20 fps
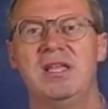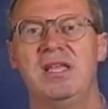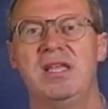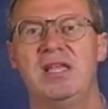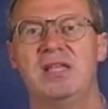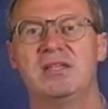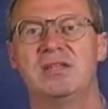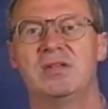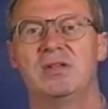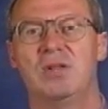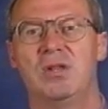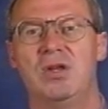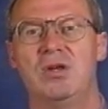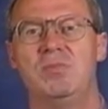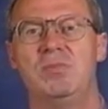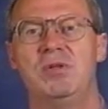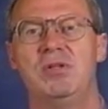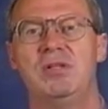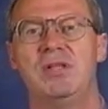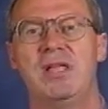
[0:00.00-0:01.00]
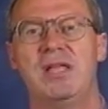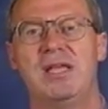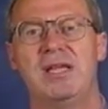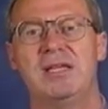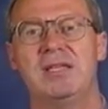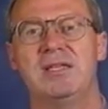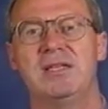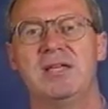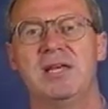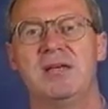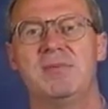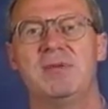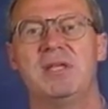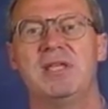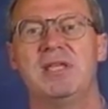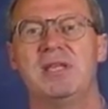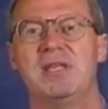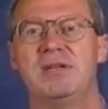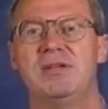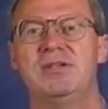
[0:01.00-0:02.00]
and global economic
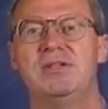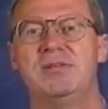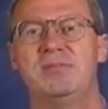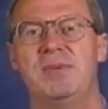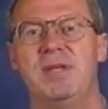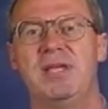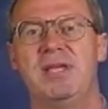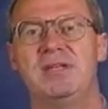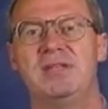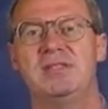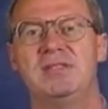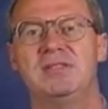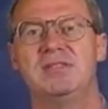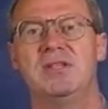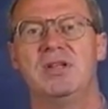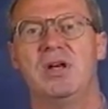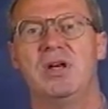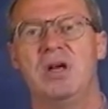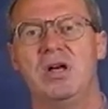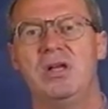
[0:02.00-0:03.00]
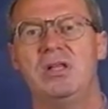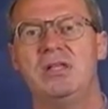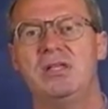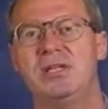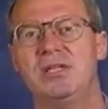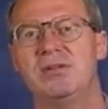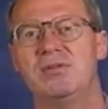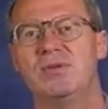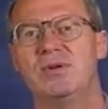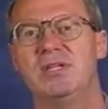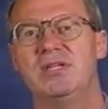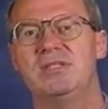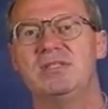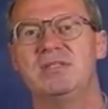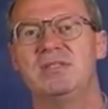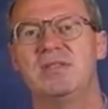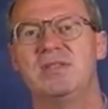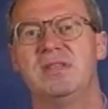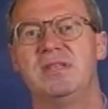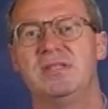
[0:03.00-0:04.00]
interdependence all
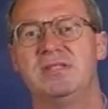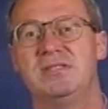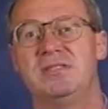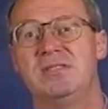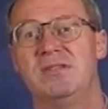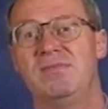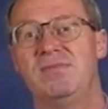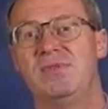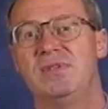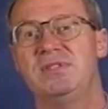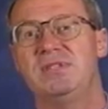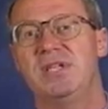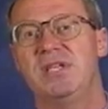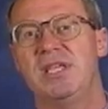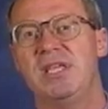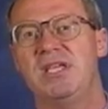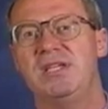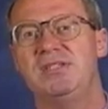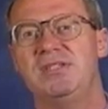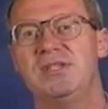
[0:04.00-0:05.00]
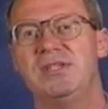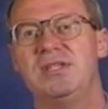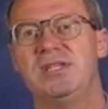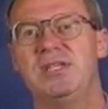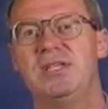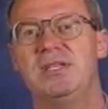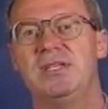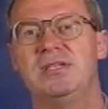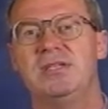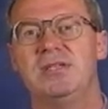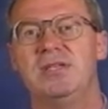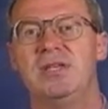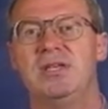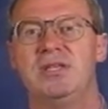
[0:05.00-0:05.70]
increase the sophistication needed